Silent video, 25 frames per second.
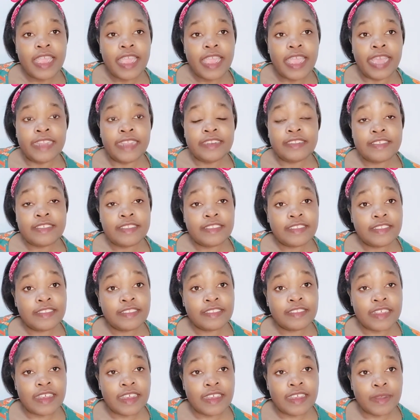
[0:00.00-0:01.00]
and this
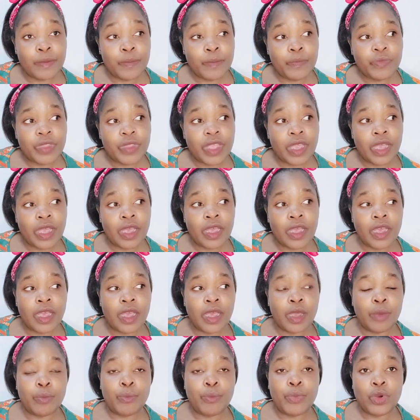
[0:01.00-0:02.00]
is
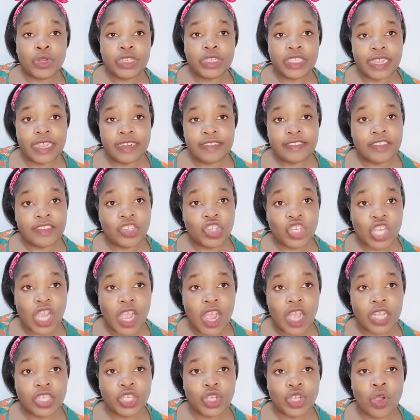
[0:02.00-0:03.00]
a board that is in
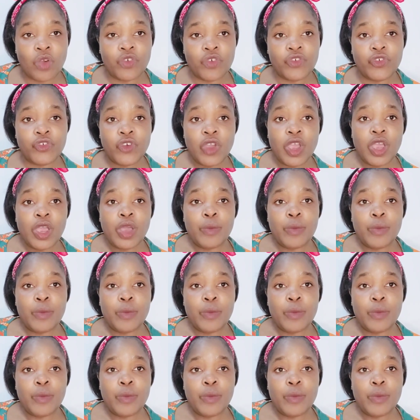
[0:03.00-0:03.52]
charge of